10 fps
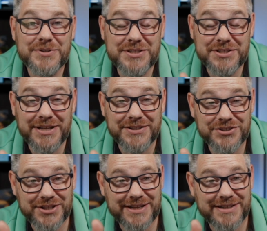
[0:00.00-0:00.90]
which
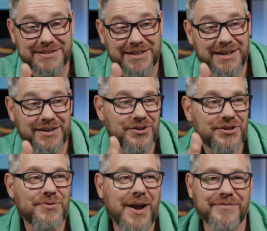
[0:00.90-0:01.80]
essentially is,
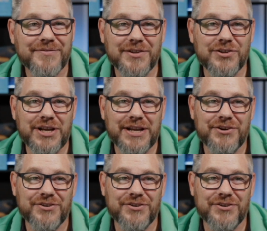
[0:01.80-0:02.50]
look, you have to look at your